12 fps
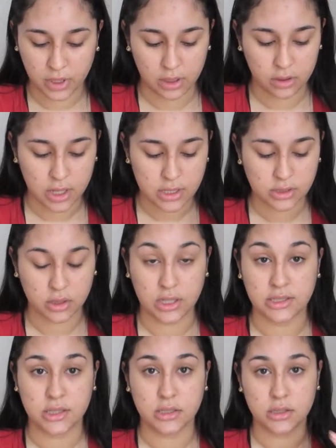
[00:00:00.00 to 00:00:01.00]
Okay, so
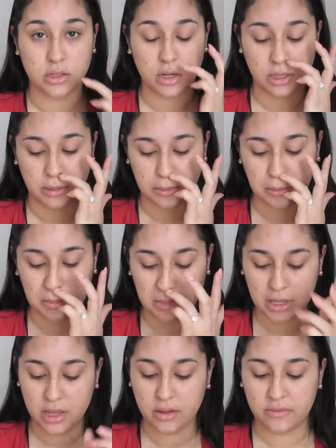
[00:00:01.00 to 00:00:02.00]
let's get started.
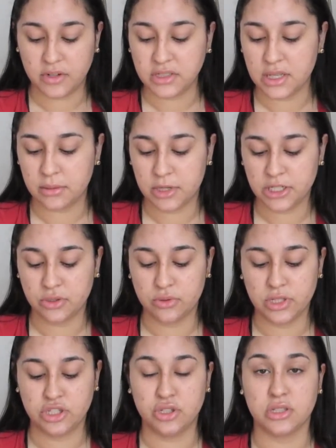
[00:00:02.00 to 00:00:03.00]
First thing I'm going to do
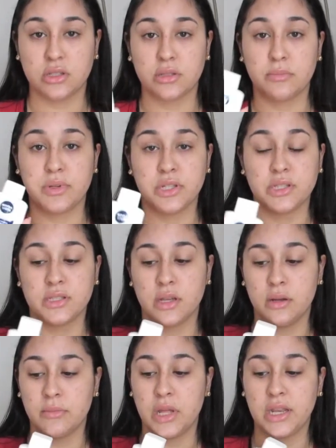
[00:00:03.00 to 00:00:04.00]
is just put
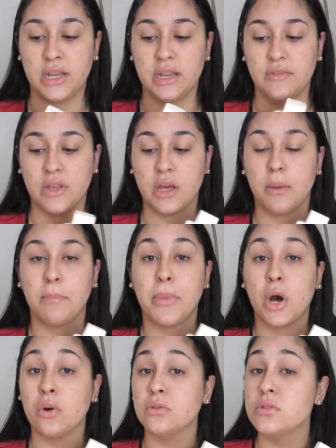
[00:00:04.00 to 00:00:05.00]
some Nivea
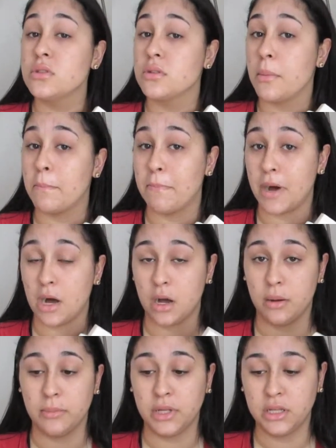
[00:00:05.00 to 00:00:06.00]
Post
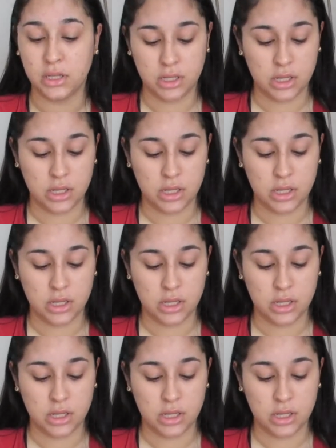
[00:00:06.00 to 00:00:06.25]
Balm